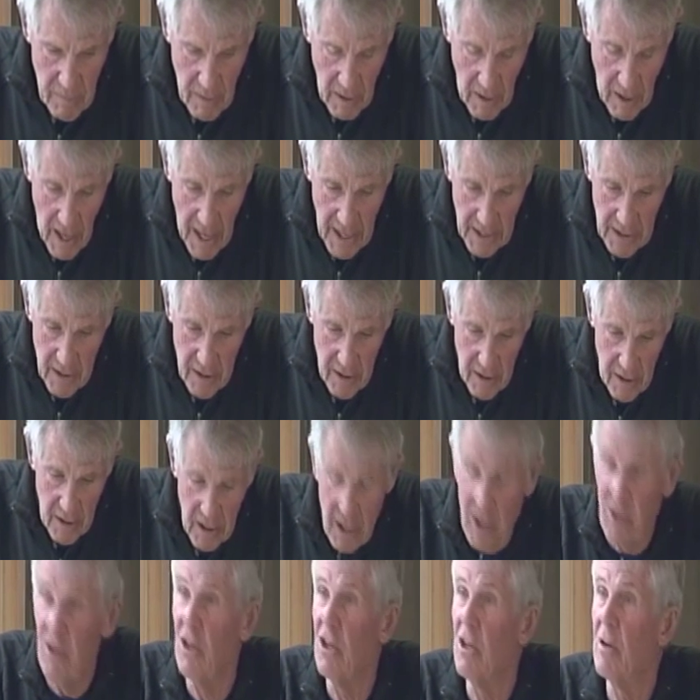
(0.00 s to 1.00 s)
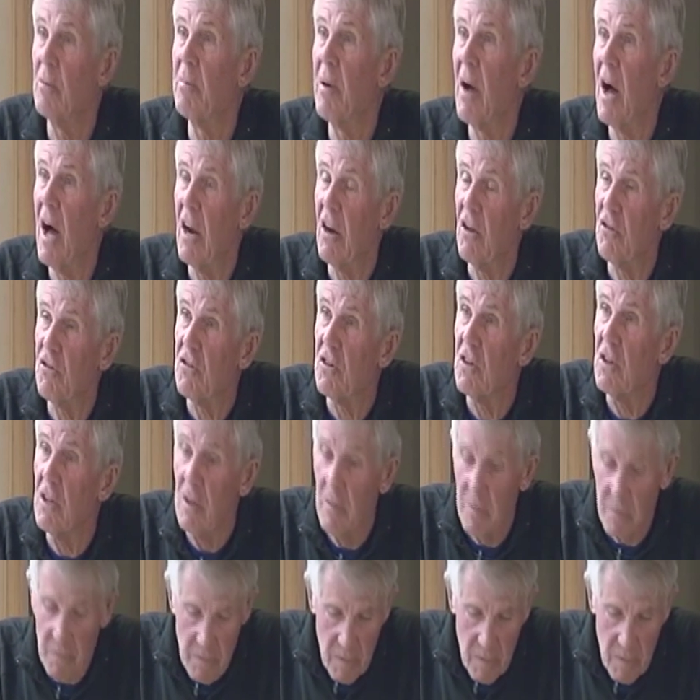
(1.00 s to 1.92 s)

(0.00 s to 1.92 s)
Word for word: like uh, Indian policy,